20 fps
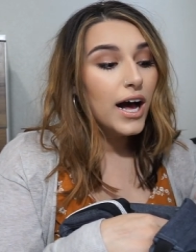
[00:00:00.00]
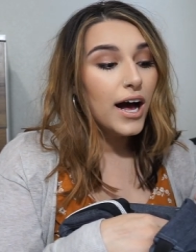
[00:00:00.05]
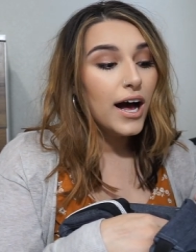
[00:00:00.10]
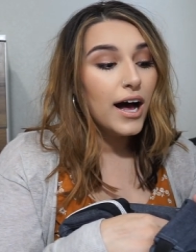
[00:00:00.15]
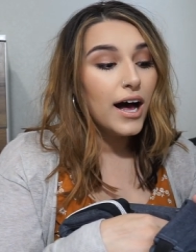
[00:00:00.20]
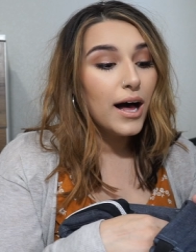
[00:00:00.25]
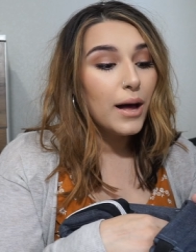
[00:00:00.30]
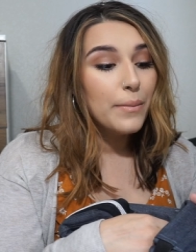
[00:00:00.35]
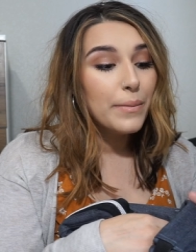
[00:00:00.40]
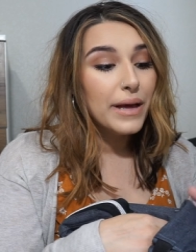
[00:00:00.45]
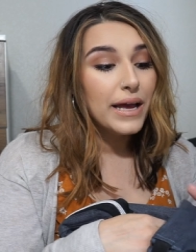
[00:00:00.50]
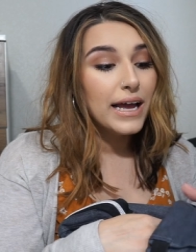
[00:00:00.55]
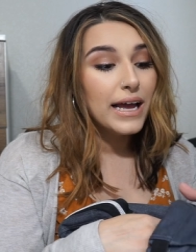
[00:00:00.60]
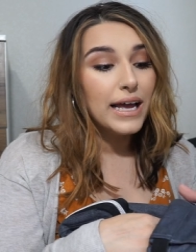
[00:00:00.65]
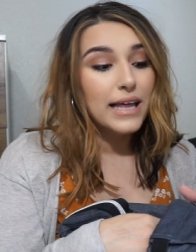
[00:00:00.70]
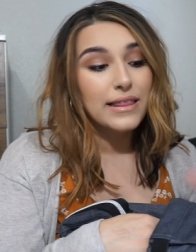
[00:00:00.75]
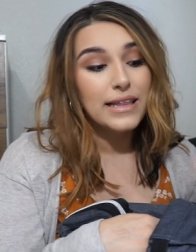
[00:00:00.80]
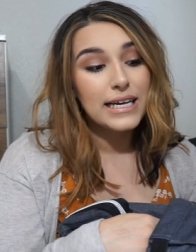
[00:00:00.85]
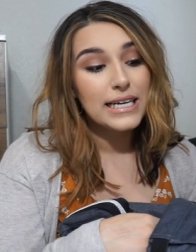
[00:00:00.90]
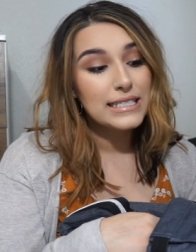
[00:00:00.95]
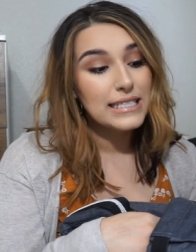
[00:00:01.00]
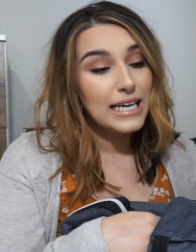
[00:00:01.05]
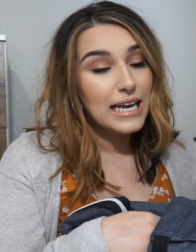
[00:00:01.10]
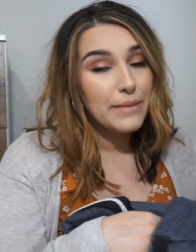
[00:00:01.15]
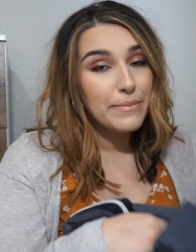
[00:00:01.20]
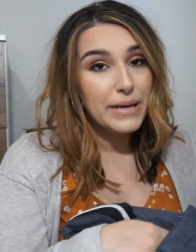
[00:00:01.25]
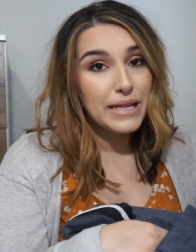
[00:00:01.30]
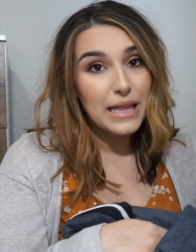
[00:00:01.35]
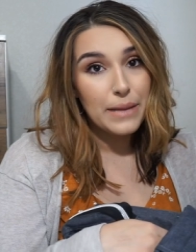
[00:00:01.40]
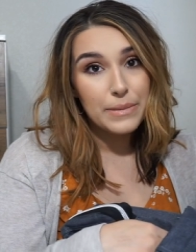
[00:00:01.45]
Um, and like I said, I
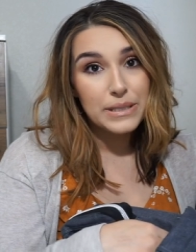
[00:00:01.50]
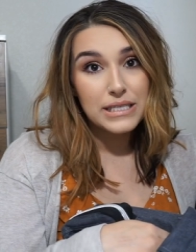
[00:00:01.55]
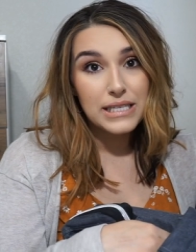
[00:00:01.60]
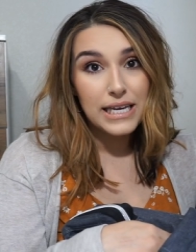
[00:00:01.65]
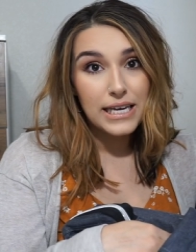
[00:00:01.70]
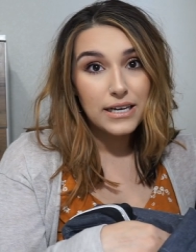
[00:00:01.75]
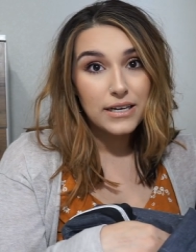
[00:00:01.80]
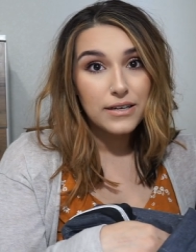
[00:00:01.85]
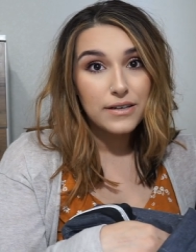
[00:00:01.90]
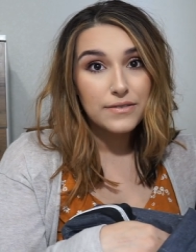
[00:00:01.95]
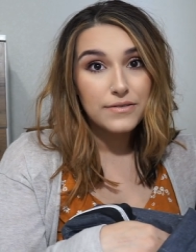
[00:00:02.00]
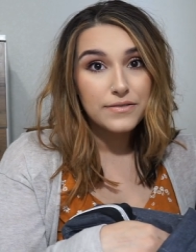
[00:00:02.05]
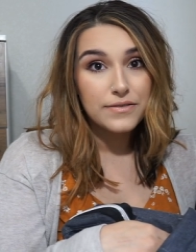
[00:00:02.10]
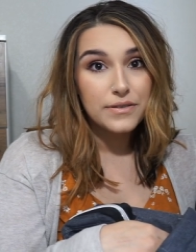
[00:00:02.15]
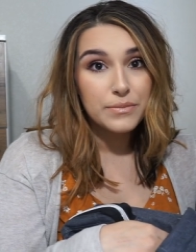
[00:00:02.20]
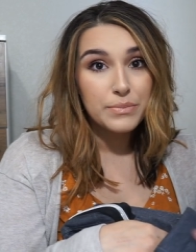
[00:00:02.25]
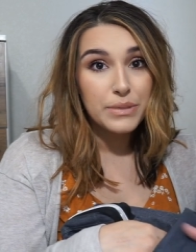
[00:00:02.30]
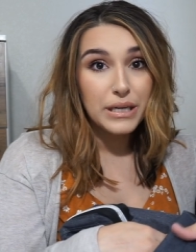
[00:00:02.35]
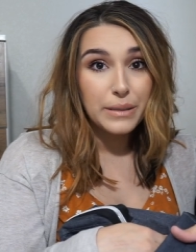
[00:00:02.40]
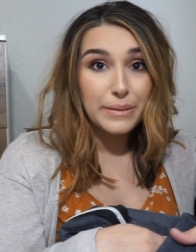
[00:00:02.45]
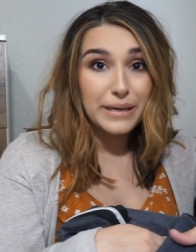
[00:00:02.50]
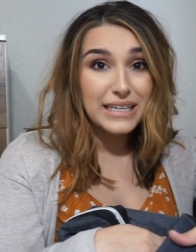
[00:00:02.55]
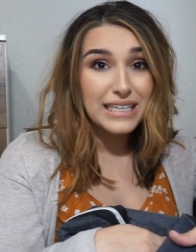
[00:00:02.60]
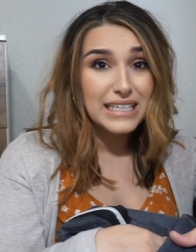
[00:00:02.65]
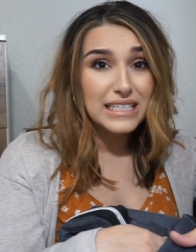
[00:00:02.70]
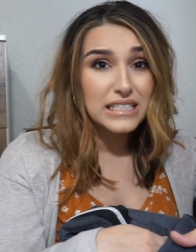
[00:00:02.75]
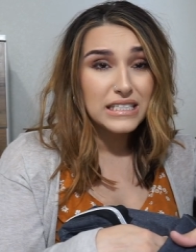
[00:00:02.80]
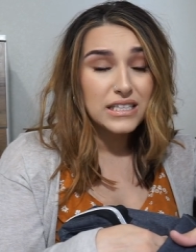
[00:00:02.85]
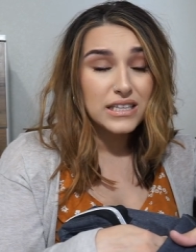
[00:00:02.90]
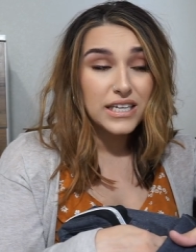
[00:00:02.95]
made that mistake of putting my
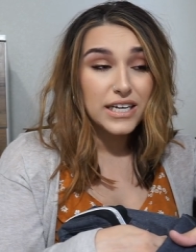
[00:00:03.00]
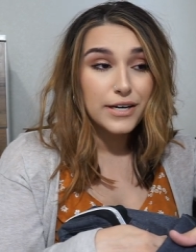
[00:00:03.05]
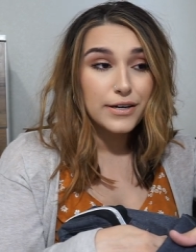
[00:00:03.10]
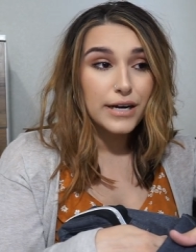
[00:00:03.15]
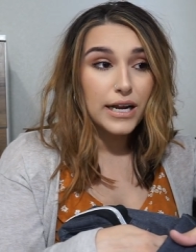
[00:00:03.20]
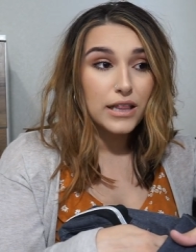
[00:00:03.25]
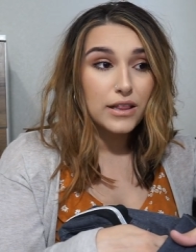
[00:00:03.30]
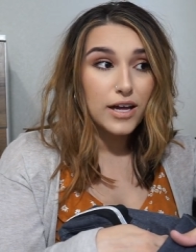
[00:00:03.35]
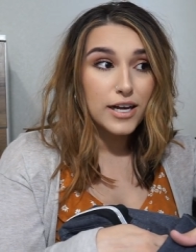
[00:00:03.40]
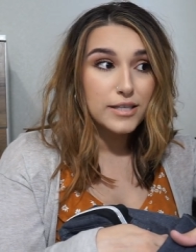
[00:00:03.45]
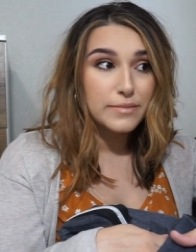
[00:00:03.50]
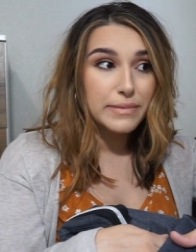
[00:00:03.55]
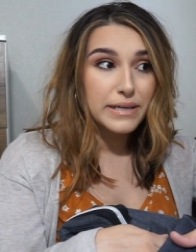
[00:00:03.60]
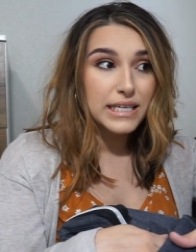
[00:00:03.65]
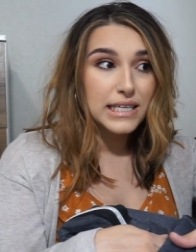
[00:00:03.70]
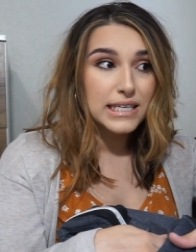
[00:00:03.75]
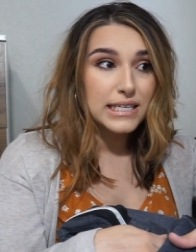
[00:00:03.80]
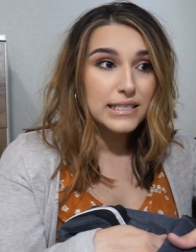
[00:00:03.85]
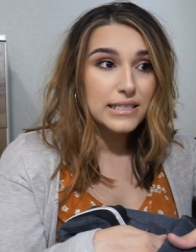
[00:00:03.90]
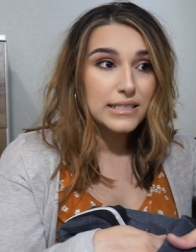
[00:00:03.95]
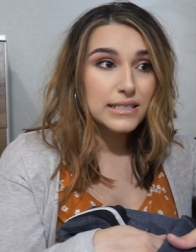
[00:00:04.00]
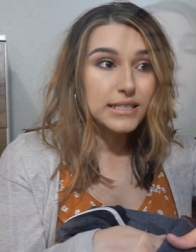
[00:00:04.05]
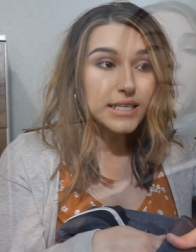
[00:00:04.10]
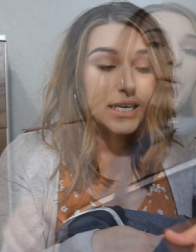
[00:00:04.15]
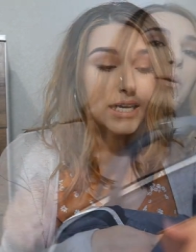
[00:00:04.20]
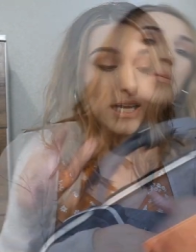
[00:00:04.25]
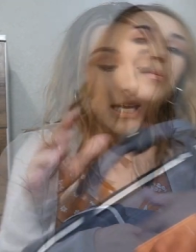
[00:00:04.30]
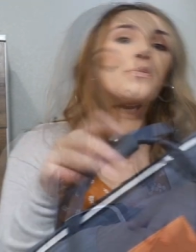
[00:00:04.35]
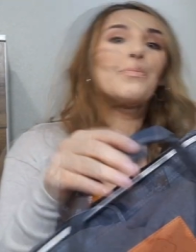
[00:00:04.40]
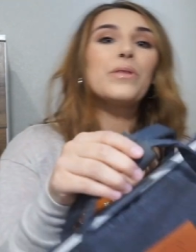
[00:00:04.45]
keys in there and I lost my keys.
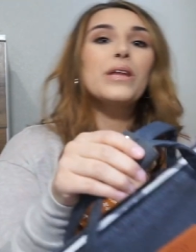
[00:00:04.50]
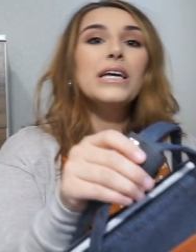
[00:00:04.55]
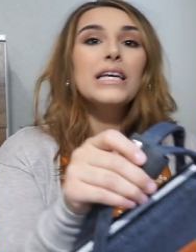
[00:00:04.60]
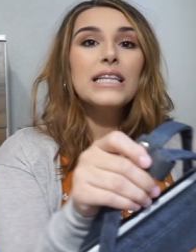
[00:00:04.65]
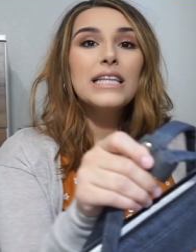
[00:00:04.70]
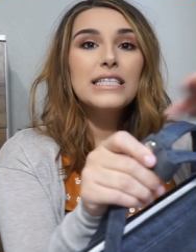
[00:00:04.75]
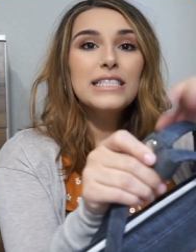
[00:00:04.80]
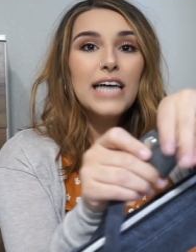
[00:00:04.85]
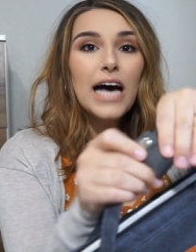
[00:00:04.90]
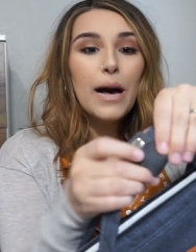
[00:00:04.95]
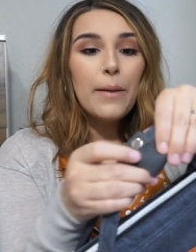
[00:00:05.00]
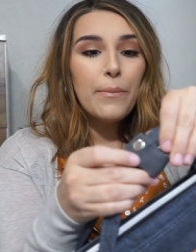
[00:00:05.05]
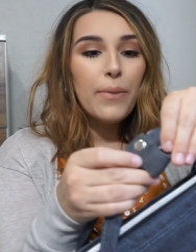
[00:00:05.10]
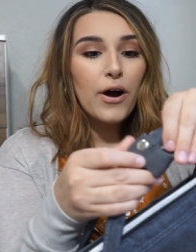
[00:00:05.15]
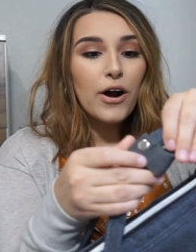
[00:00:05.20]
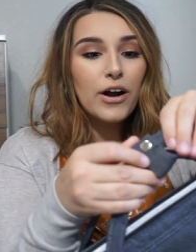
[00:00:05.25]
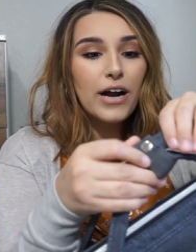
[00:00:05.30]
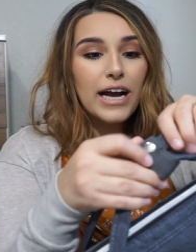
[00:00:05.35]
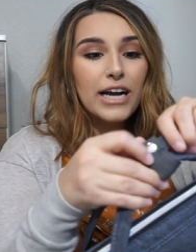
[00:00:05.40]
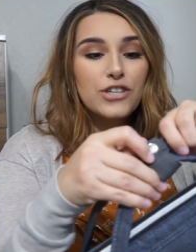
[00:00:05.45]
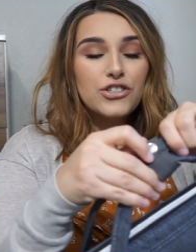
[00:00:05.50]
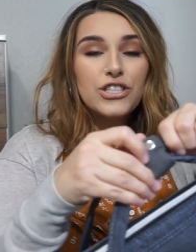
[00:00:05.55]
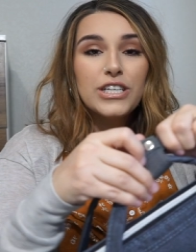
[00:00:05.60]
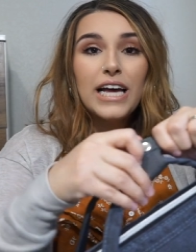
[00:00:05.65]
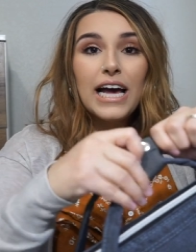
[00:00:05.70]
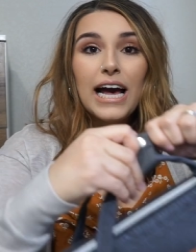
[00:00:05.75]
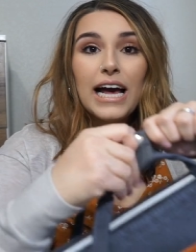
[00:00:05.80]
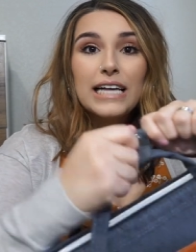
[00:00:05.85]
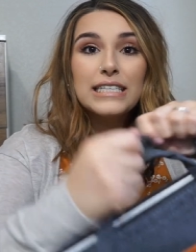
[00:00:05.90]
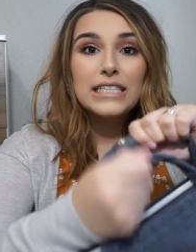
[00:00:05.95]
The top part actually
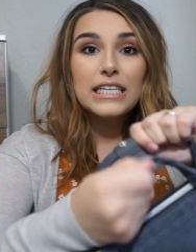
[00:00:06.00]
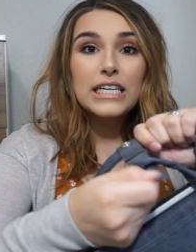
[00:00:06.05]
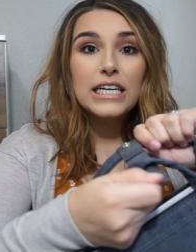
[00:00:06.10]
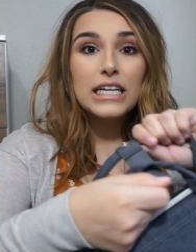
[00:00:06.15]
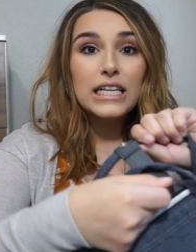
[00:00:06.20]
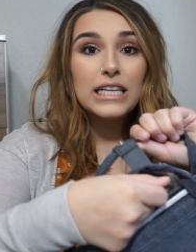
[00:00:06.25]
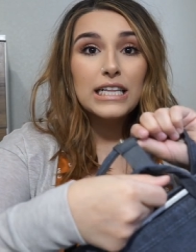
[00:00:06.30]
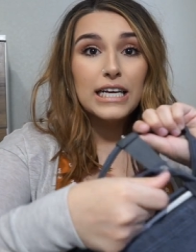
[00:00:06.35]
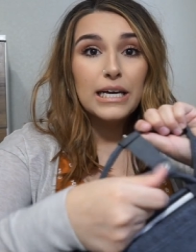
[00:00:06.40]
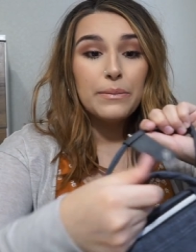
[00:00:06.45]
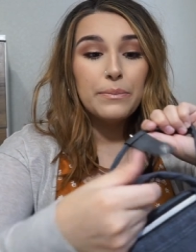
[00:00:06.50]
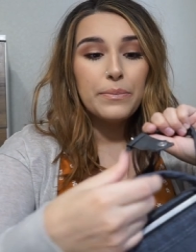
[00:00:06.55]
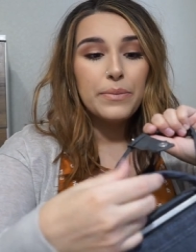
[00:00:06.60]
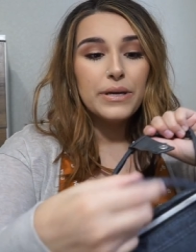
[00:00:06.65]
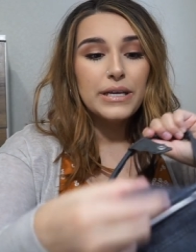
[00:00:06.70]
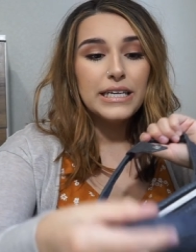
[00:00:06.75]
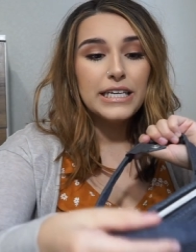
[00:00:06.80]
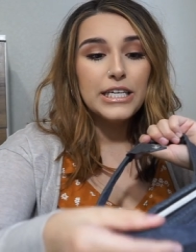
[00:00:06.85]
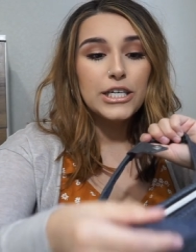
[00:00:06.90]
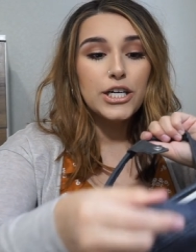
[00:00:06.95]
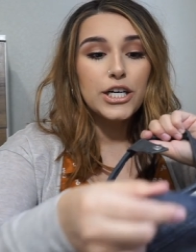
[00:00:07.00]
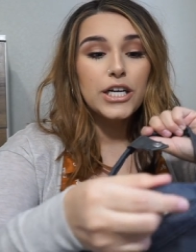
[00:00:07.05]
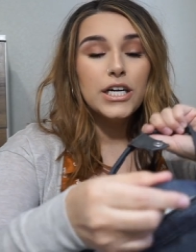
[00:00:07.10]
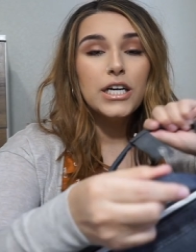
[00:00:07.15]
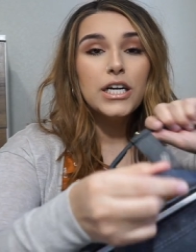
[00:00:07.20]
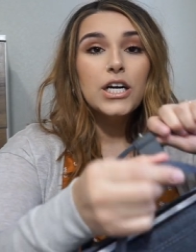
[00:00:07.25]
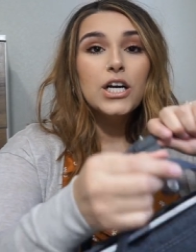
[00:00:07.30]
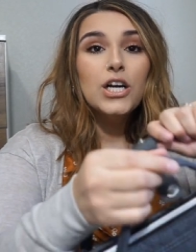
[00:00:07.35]
has a clip here